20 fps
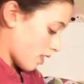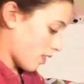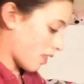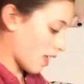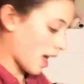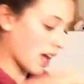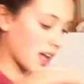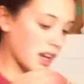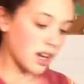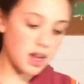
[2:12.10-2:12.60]

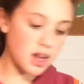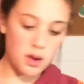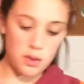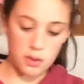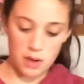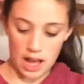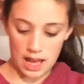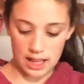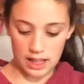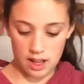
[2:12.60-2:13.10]
Then
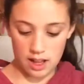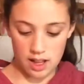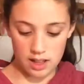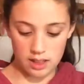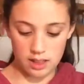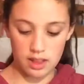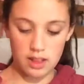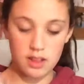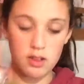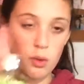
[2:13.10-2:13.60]
I
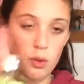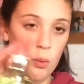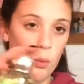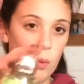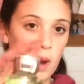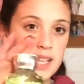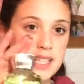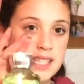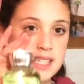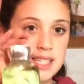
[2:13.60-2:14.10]
got this
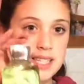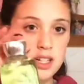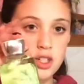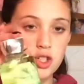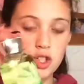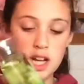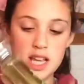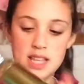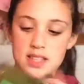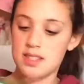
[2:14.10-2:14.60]
white
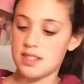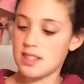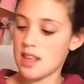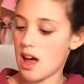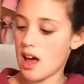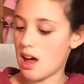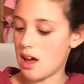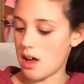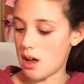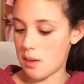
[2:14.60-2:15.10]
citrus
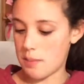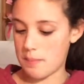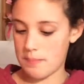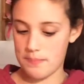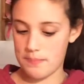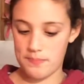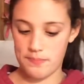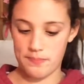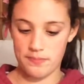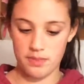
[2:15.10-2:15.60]

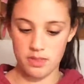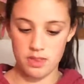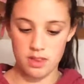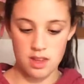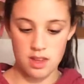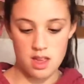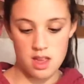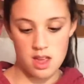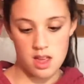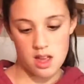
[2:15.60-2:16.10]
um,
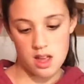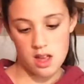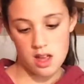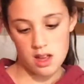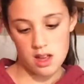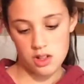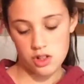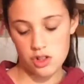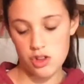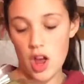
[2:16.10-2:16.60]

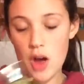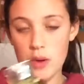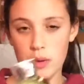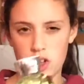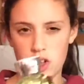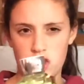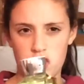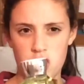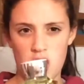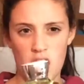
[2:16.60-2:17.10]

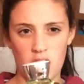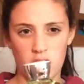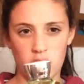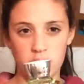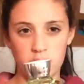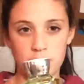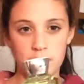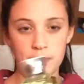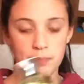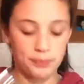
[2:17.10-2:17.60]
shower
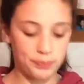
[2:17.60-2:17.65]
gel.